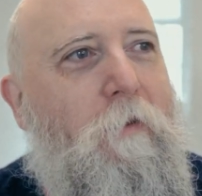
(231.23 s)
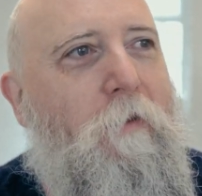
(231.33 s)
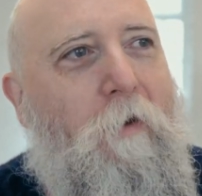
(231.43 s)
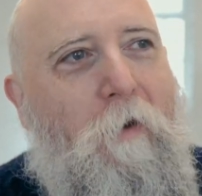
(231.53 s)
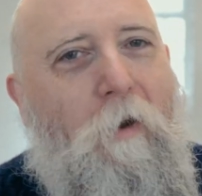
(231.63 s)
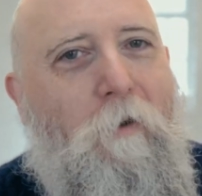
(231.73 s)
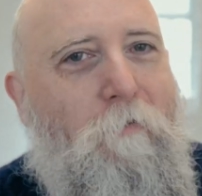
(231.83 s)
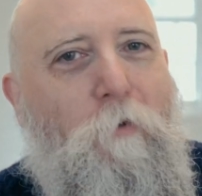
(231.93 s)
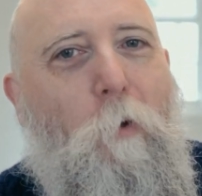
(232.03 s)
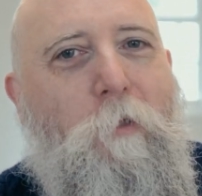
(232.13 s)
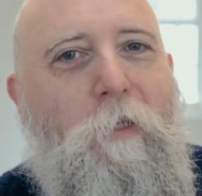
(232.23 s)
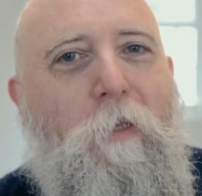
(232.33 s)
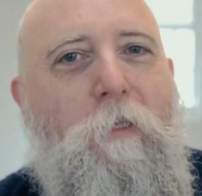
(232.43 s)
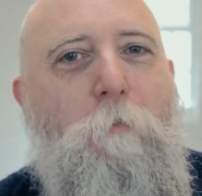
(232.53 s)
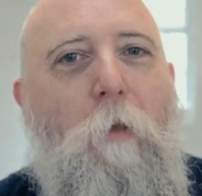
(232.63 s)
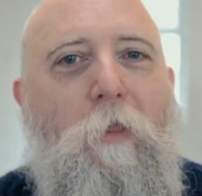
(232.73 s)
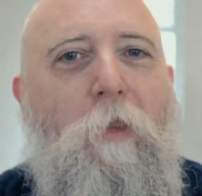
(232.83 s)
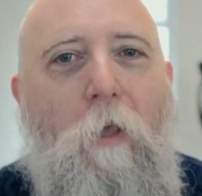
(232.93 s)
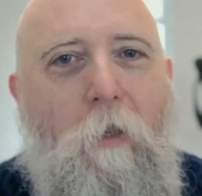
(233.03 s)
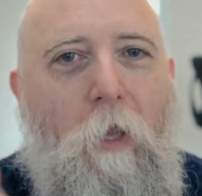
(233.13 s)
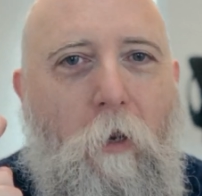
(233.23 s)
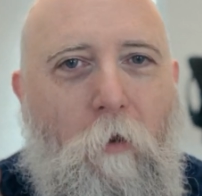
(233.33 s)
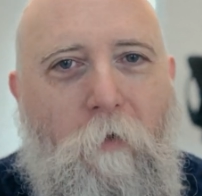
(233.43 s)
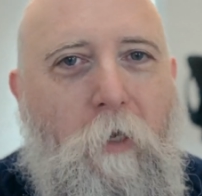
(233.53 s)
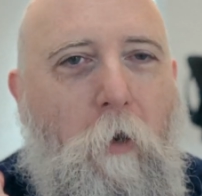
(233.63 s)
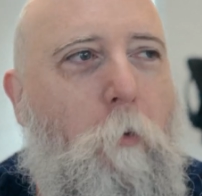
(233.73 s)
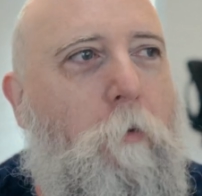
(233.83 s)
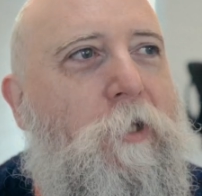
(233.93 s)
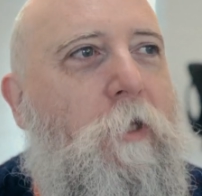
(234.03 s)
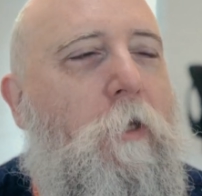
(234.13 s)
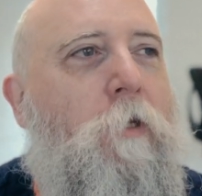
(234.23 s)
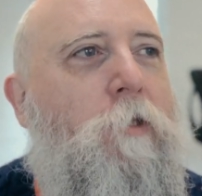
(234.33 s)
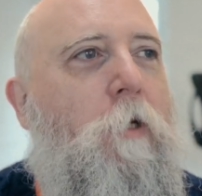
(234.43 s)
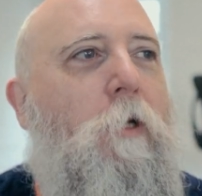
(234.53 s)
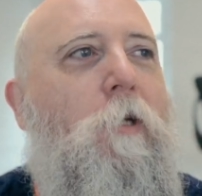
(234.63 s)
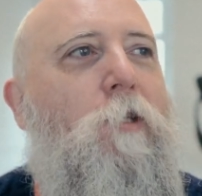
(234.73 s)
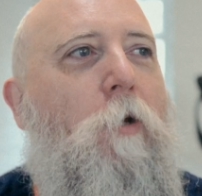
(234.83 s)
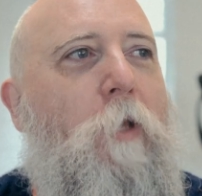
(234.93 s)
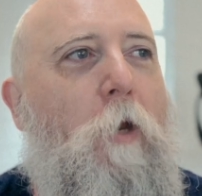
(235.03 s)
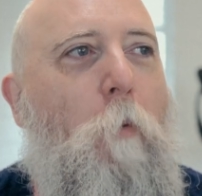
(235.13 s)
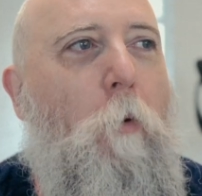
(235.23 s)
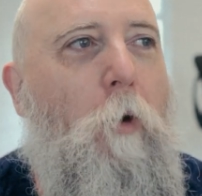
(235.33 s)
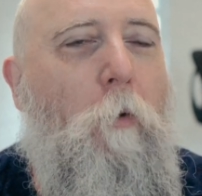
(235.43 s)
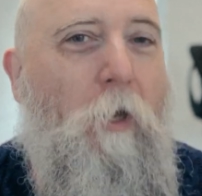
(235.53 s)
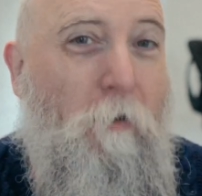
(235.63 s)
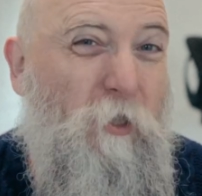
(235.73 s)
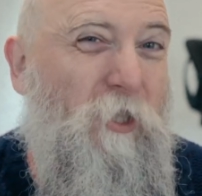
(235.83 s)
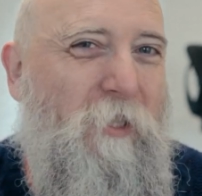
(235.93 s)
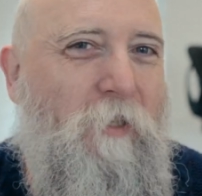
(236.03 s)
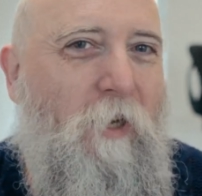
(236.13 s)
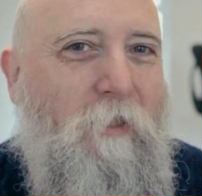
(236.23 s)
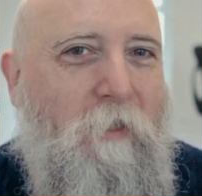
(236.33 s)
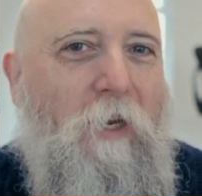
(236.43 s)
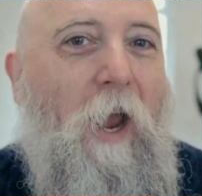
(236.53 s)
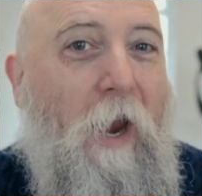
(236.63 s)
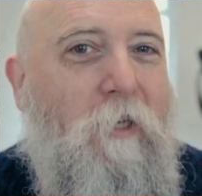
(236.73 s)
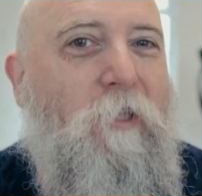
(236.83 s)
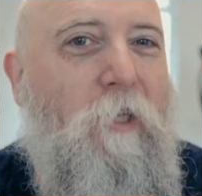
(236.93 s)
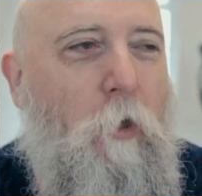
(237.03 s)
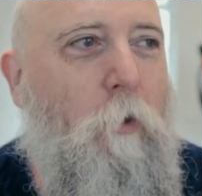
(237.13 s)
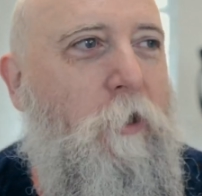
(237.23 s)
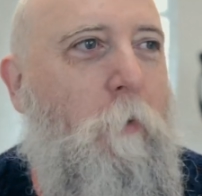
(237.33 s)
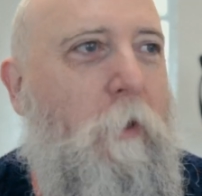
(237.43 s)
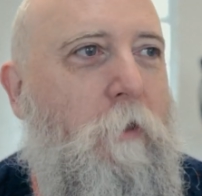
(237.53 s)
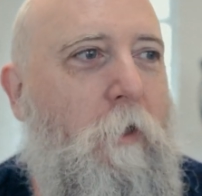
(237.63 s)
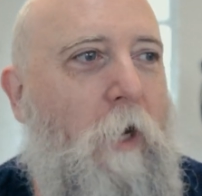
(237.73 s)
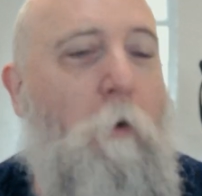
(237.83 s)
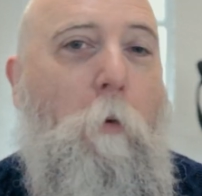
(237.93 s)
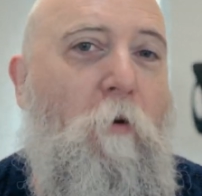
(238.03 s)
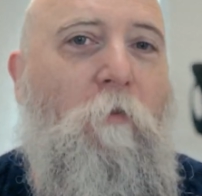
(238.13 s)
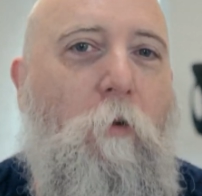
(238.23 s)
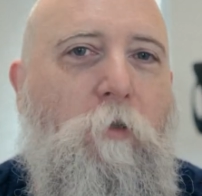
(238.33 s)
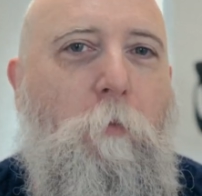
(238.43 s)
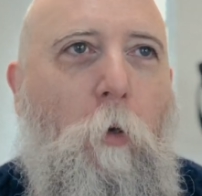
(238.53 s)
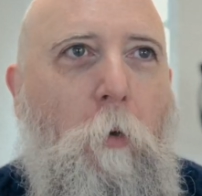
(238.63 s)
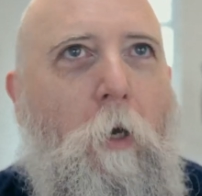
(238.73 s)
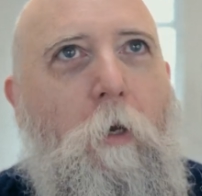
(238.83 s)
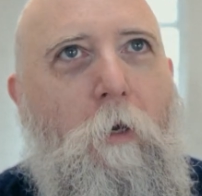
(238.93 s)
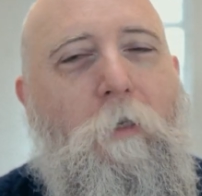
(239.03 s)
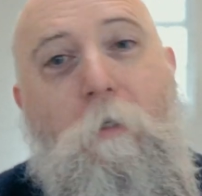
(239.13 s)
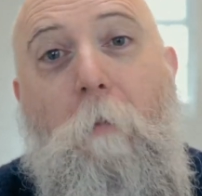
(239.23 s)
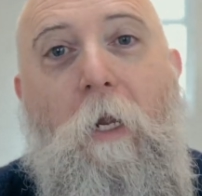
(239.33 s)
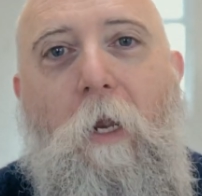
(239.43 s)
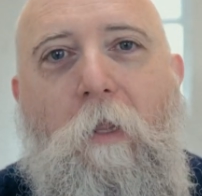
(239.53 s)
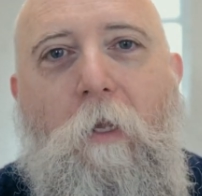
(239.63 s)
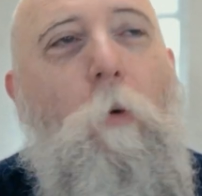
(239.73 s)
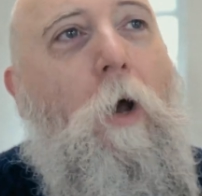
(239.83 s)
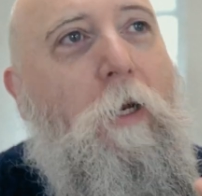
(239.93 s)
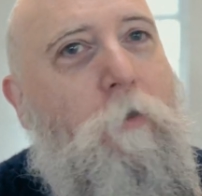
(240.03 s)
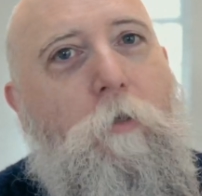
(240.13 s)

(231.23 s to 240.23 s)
that I've forgotten it this month, and then hopefully no one will see this, so they won't know that I've just decided to actually not do it. Anyway, profit loss support. I didn't make anything. Well, it's